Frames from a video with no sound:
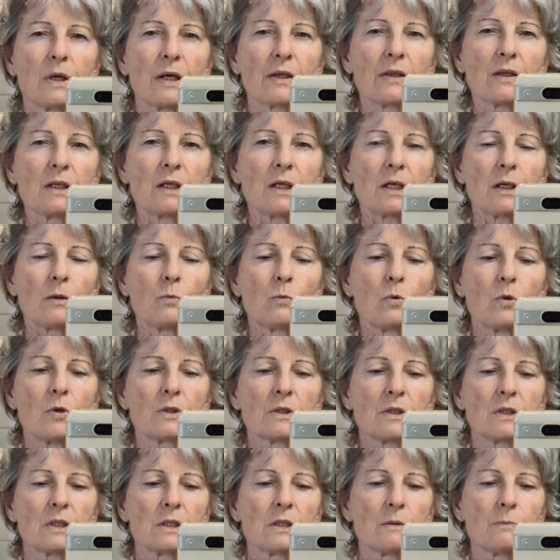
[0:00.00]
think I
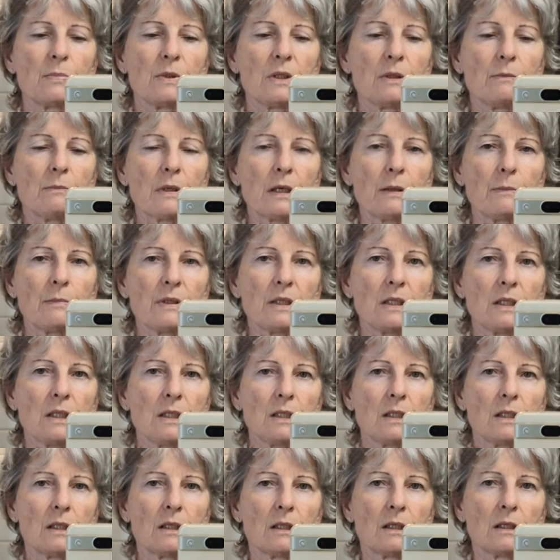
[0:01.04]
want it to be
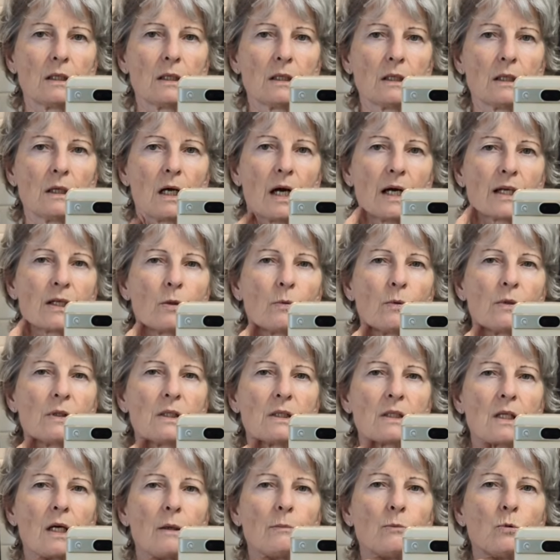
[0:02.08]
maybe, I don't
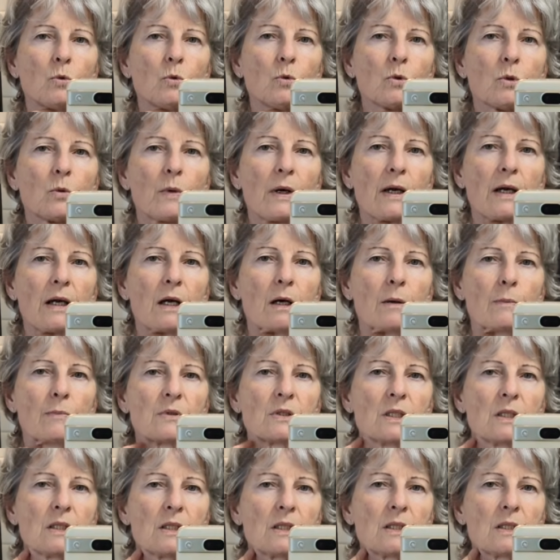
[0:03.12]
want it to come all the way
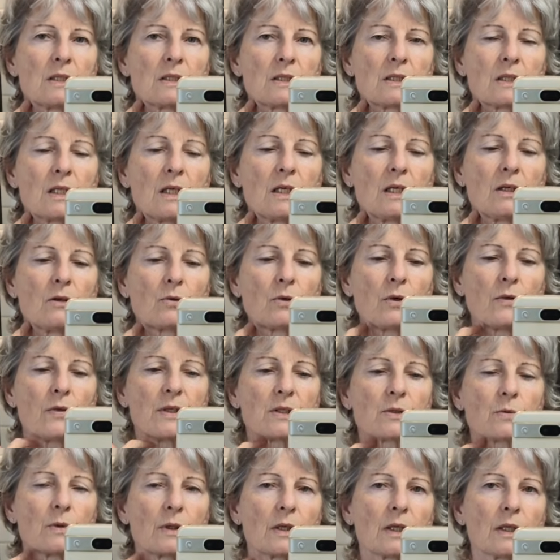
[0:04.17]
up to this here
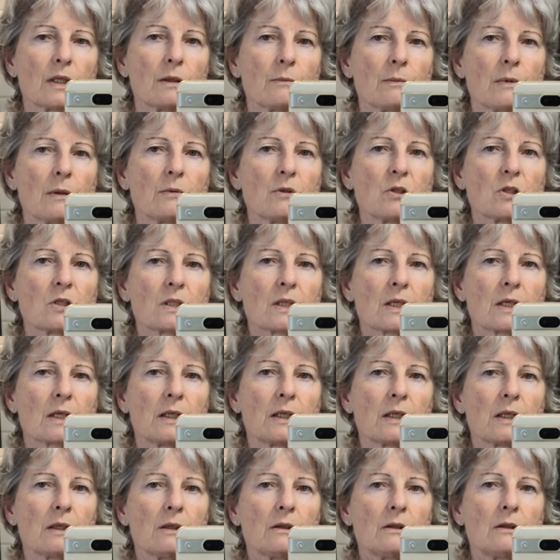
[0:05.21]
on this one. I think maybe just
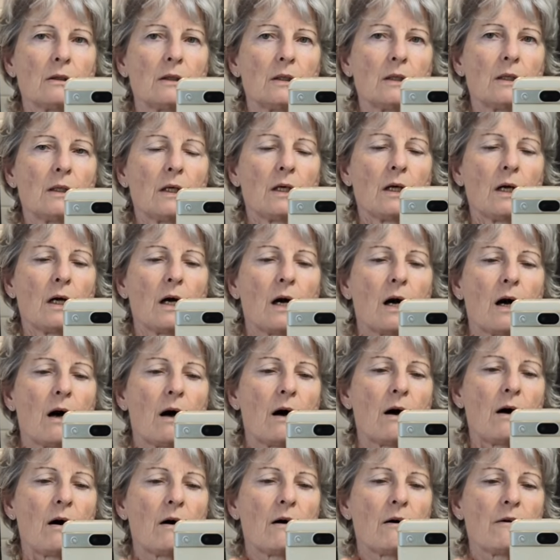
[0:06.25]
like a little
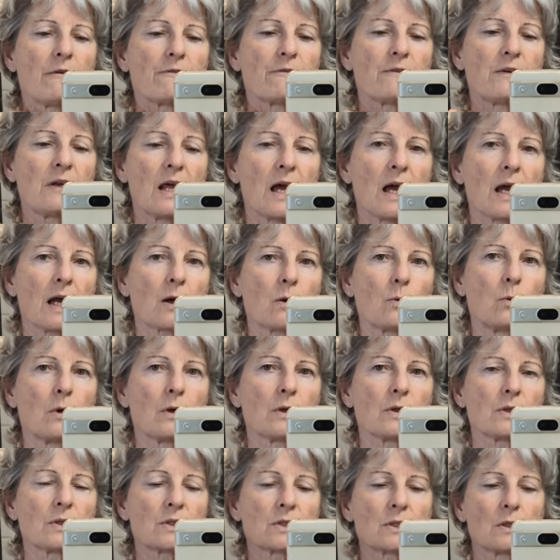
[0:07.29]
half neck
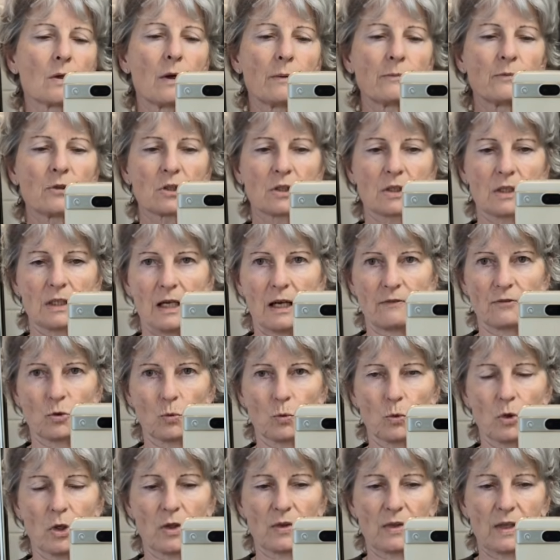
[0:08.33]
one. So I'm just going to
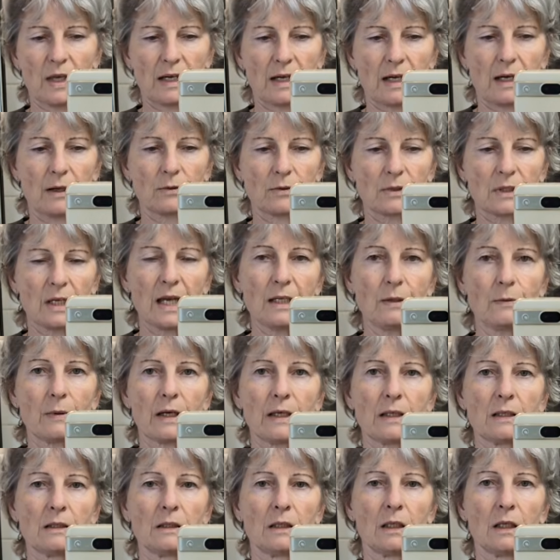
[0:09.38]
have to work that out.
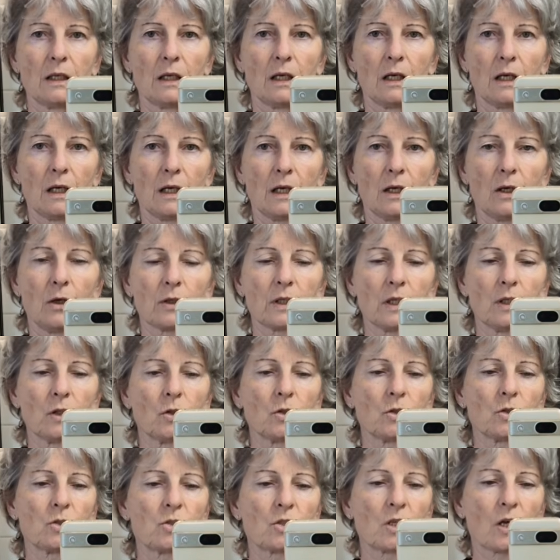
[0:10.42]
Anyway,
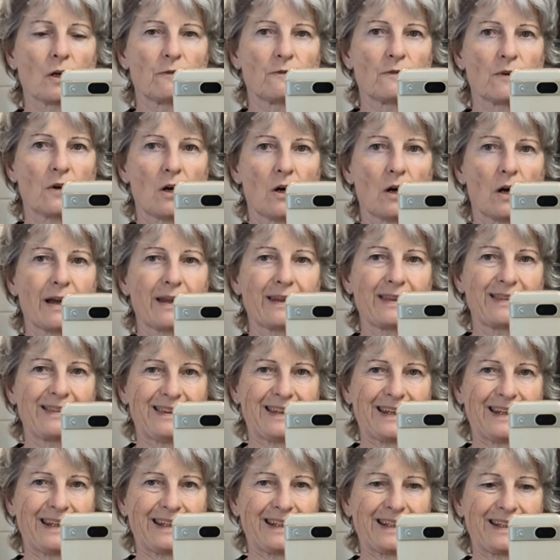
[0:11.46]
looking good so far, I
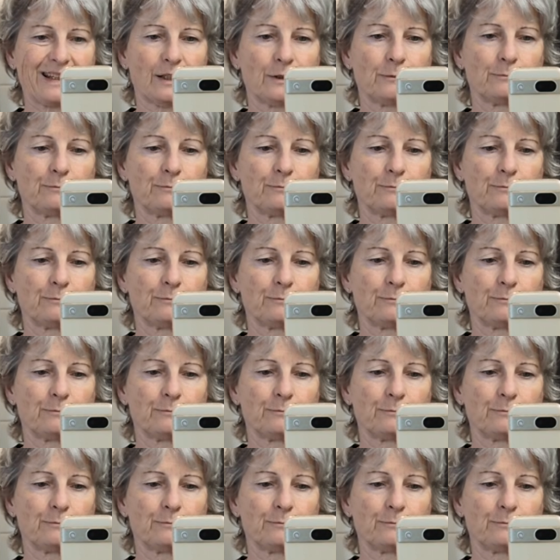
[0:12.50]
think.